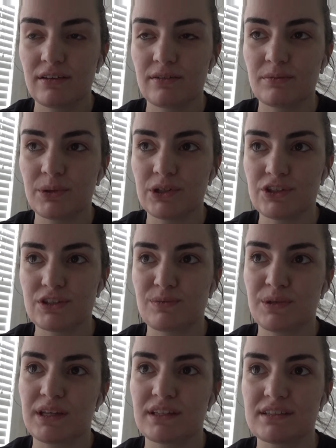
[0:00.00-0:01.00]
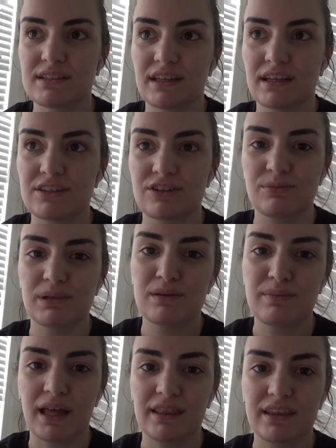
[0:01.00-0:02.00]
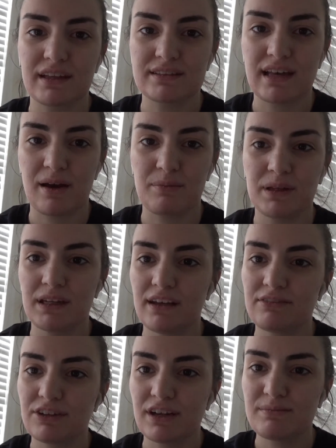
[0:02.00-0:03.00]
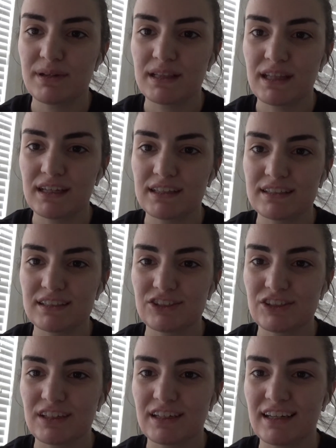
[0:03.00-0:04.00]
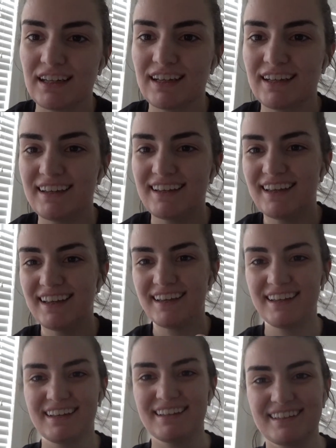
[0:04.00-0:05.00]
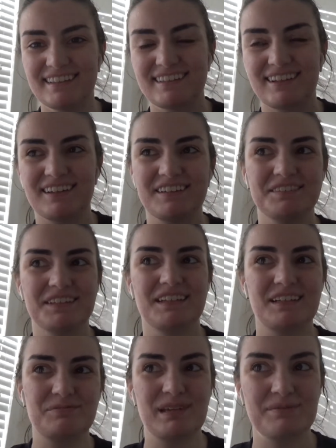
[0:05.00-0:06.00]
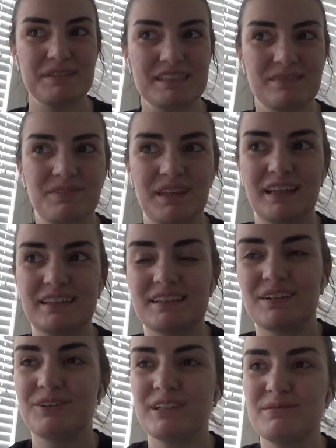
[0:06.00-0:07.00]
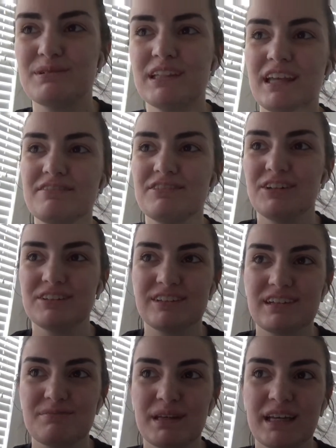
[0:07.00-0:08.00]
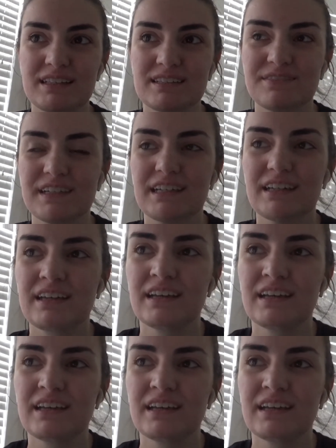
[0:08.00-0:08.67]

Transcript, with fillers: but just because like so many bad things happened after I made that decision, starting to feel like maybe something is going to be life altering because of it.